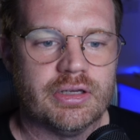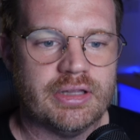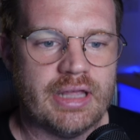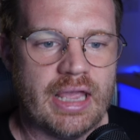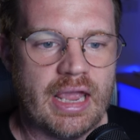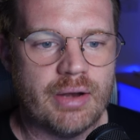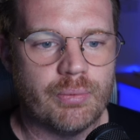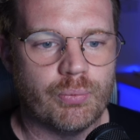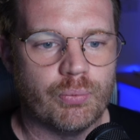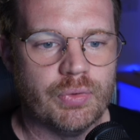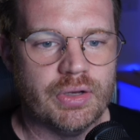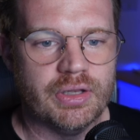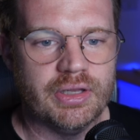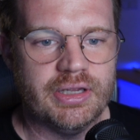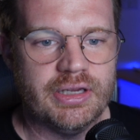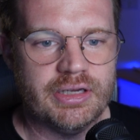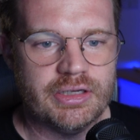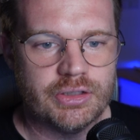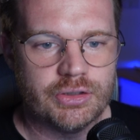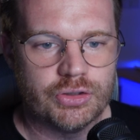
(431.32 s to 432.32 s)
can't
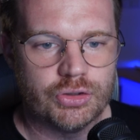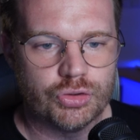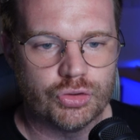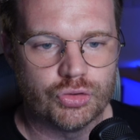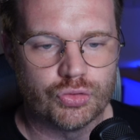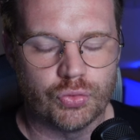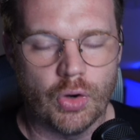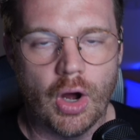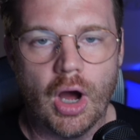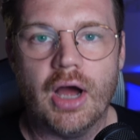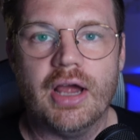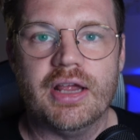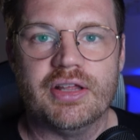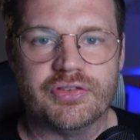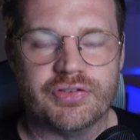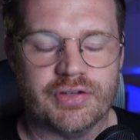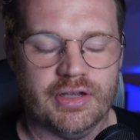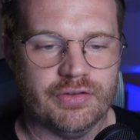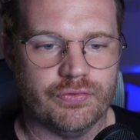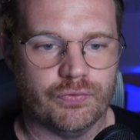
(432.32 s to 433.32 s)
really draw
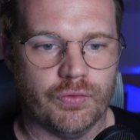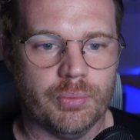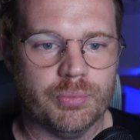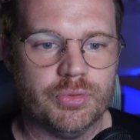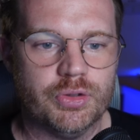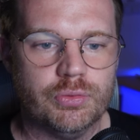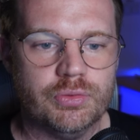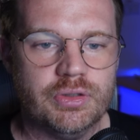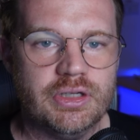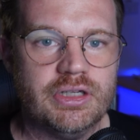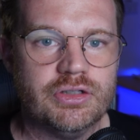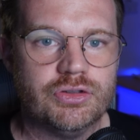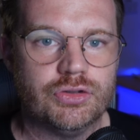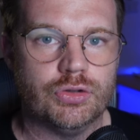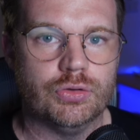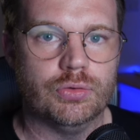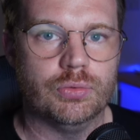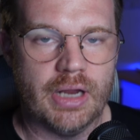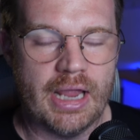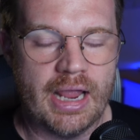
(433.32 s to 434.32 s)
insights from. You need
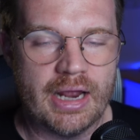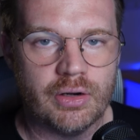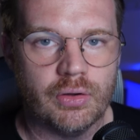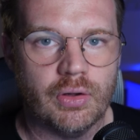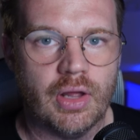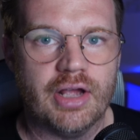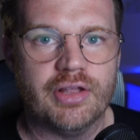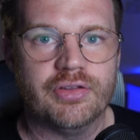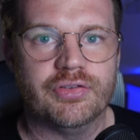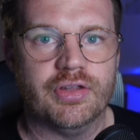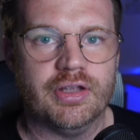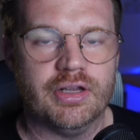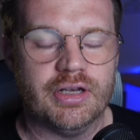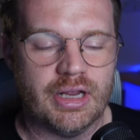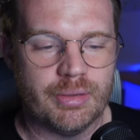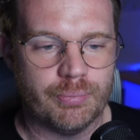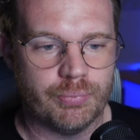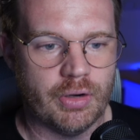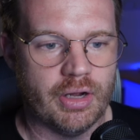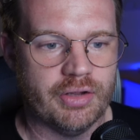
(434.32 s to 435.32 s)
to analyze it
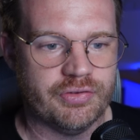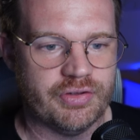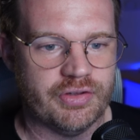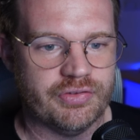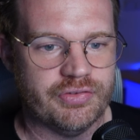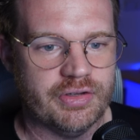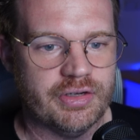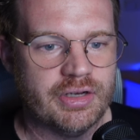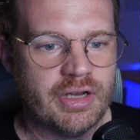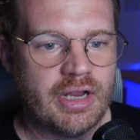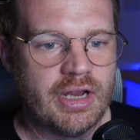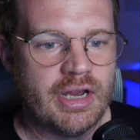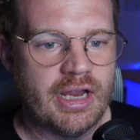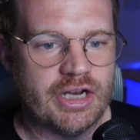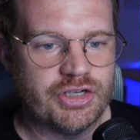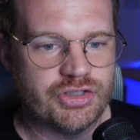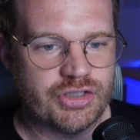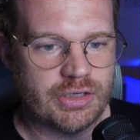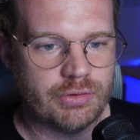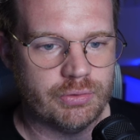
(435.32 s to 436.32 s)
and process it.
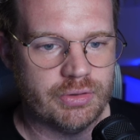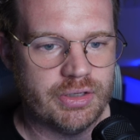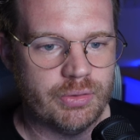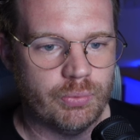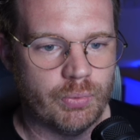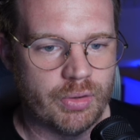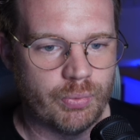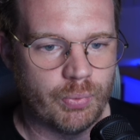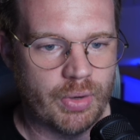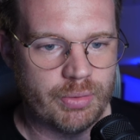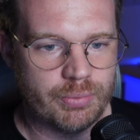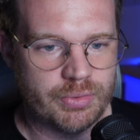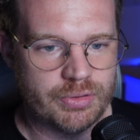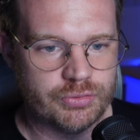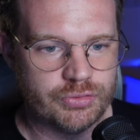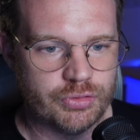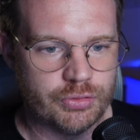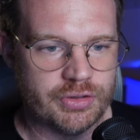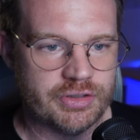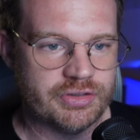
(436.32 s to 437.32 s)
And generally, one way we
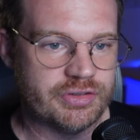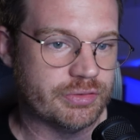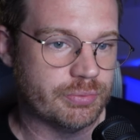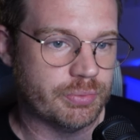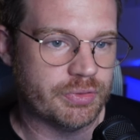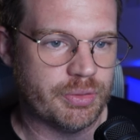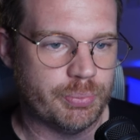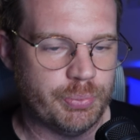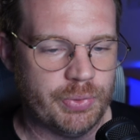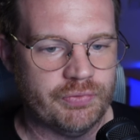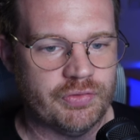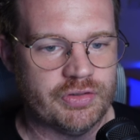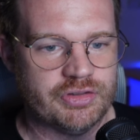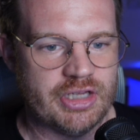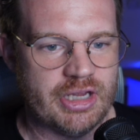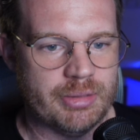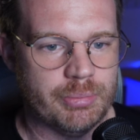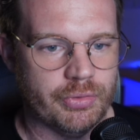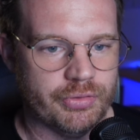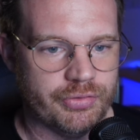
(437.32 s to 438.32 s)
do this is with a pivot
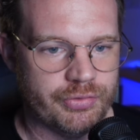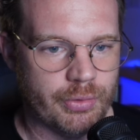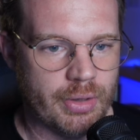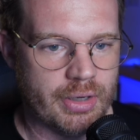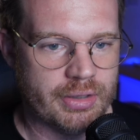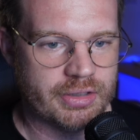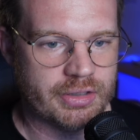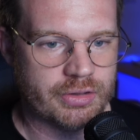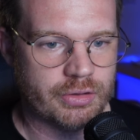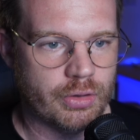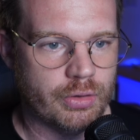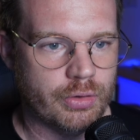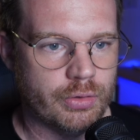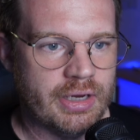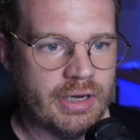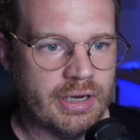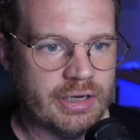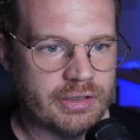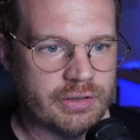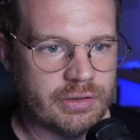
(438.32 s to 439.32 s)
table. So I can go
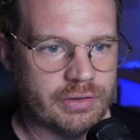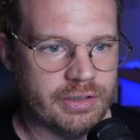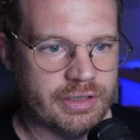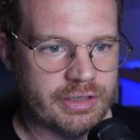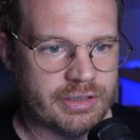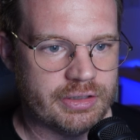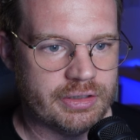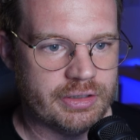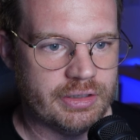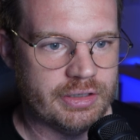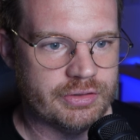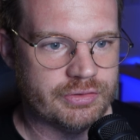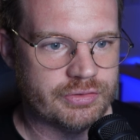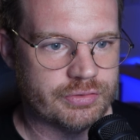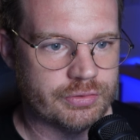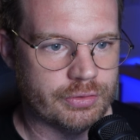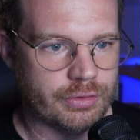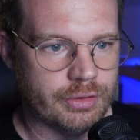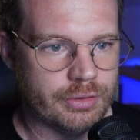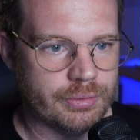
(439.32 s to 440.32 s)
and click
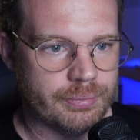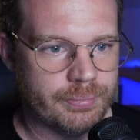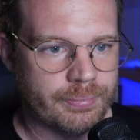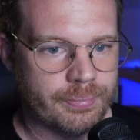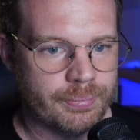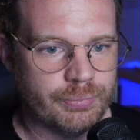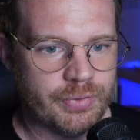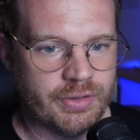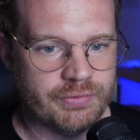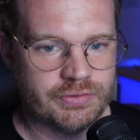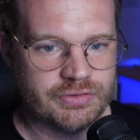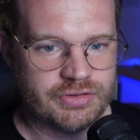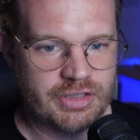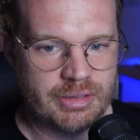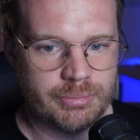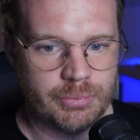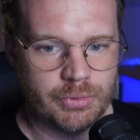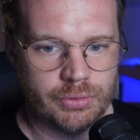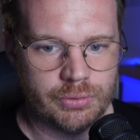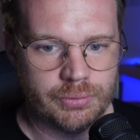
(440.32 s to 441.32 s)
insert pivot
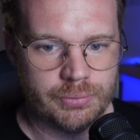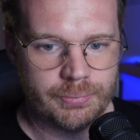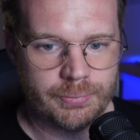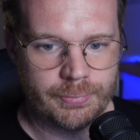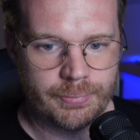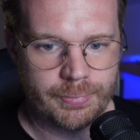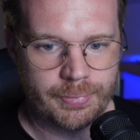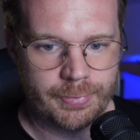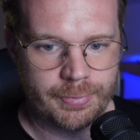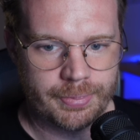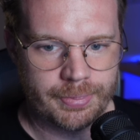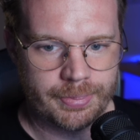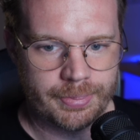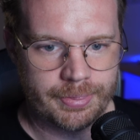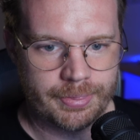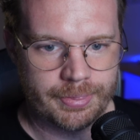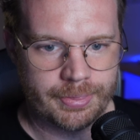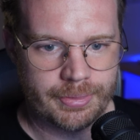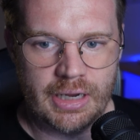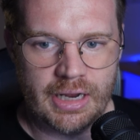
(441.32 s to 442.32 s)
table.
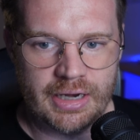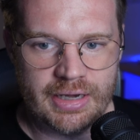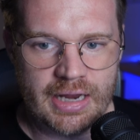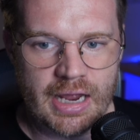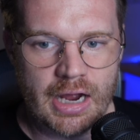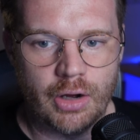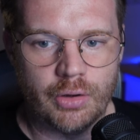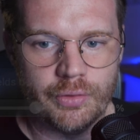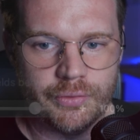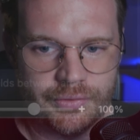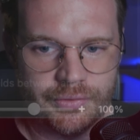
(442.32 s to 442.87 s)
And now,